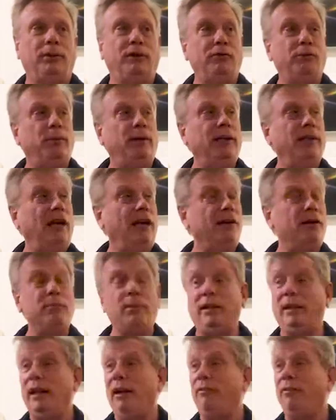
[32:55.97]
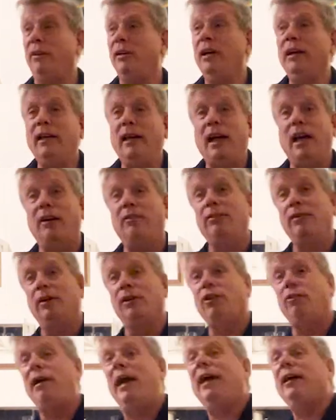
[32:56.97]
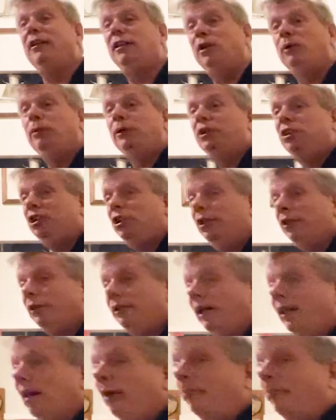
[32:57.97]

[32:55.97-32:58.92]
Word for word: Everybody anybody ever have a crack in their windshield that